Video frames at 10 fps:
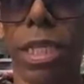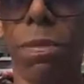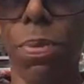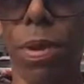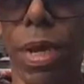
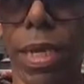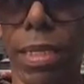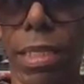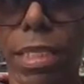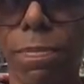
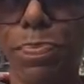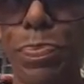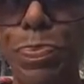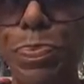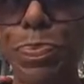experience
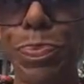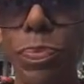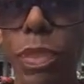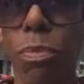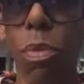
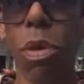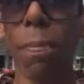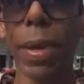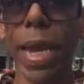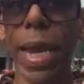
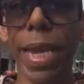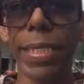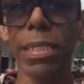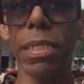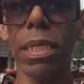more pain
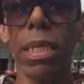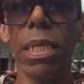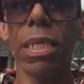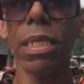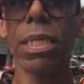
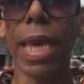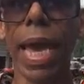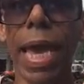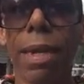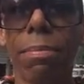
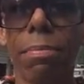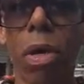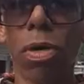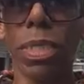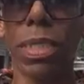than
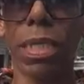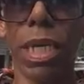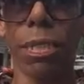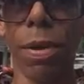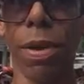most
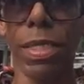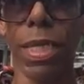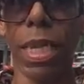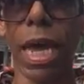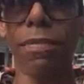experience
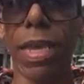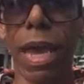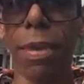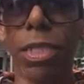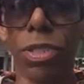in a
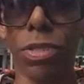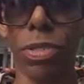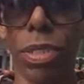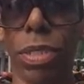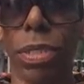lifetime as you,
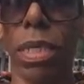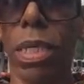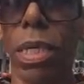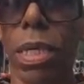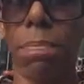
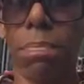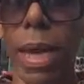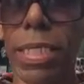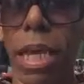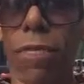
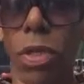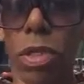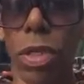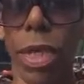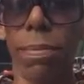myself
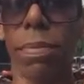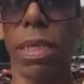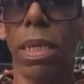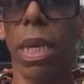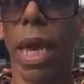included.
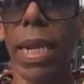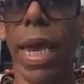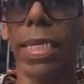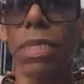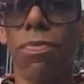
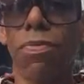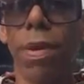And as a